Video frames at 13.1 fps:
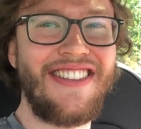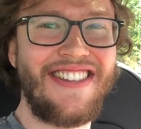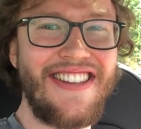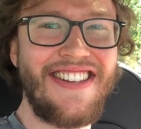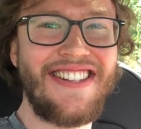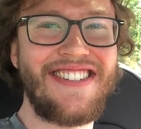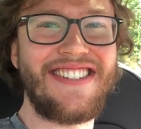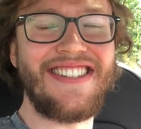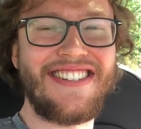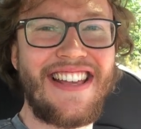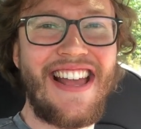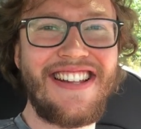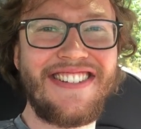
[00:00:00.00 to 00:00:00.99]
This is
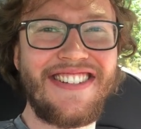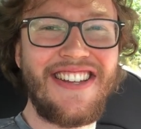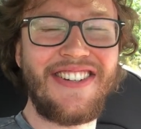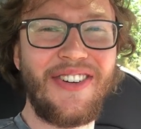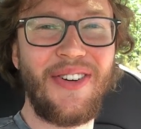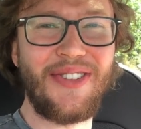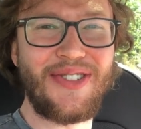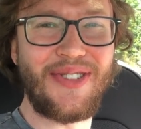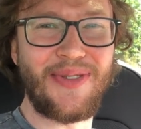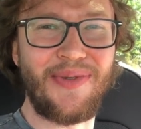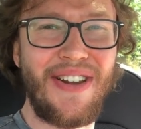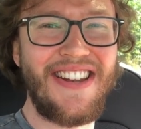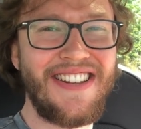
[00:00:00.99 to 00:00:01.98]
LJ Goes
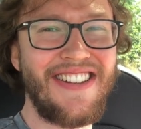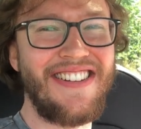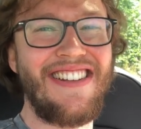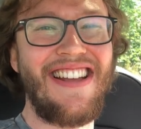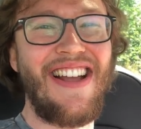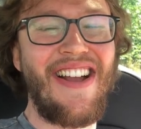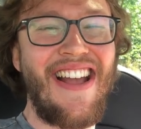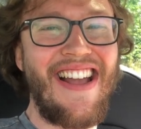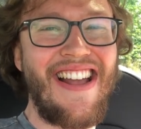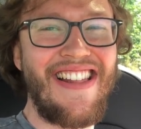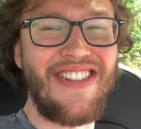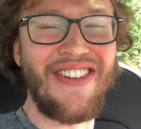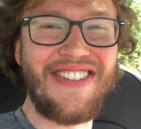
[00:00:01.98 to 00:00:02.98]
Sweden.
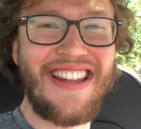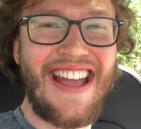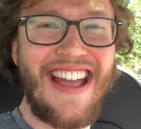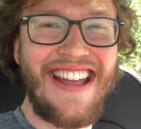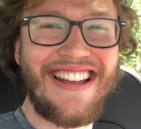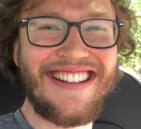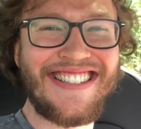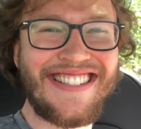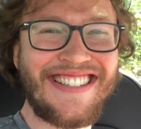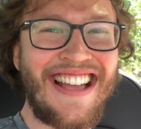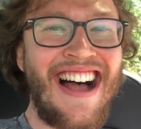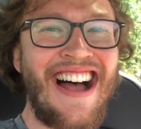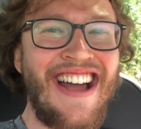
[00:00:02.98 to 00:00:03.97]
Today it's
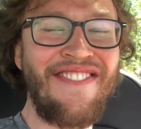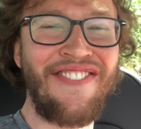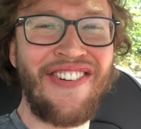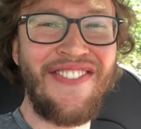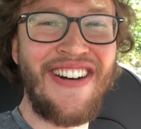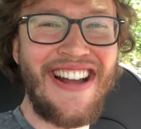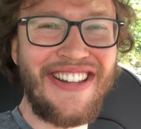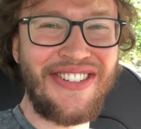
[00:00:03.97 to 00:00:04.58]
time for my